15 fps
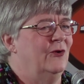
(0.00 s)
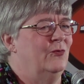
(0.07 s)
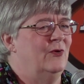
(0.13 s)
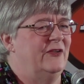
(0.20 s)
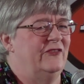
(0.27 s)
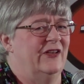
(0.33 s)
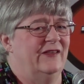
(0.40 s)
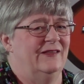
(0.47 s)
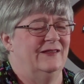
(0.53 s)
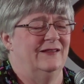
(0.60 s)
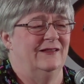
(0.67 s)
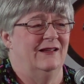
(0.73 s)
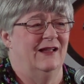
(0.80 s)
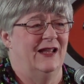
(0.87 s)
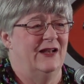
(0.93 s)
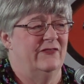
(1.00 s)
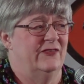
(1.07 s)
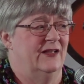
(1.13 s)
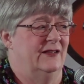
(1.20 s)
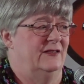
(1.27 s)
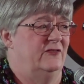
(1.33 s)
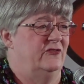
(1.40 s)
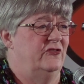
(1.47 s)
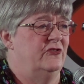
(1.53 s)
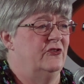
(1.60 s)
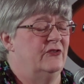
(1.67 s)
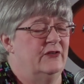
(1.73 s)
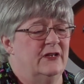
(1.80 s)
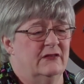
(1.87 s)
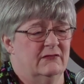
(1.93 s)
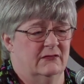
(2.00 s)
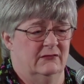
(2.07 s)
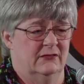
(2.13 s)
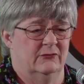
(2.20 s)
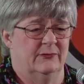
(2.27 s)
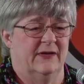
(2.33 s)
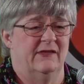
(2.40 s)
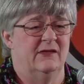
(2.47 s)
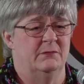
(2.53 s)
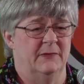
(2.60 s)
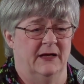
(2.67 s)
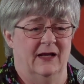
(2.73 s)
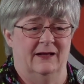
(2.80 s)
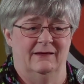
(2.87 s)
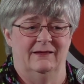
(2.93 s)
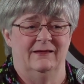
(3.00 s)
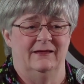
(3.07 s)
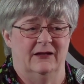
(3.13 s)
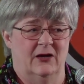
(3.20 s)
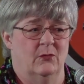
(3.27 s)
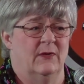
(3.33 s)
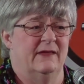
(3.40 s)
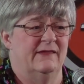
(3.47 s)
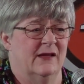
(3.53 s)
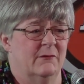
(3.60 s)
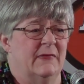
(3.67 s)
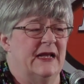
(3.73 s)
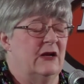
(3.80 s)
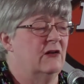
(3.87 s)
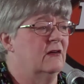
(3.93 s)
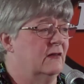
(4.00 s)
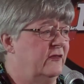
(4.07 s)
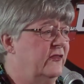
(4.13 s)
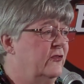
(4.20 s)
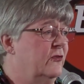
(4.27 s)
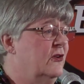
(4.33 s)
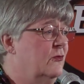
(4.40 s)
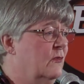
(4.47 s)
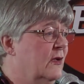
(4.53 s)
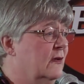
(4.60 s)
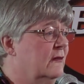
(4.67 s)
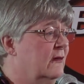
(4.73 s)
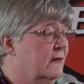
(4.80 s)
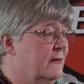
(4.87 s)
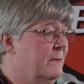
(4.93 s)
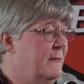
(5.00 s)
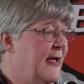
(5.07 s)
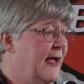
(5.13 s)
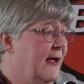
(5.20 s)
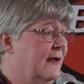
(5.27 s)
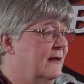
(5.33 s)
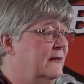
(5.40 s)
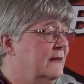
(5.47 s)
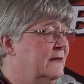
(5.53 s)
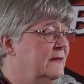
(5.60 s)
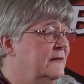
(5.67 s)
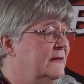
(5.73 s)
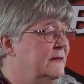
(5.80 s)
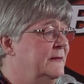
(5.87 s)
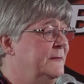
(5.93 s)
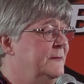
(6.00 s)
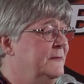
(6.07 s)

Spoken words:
which is kind of a two-year-old response. You know, when somebody hurts you, you want to hurt them back.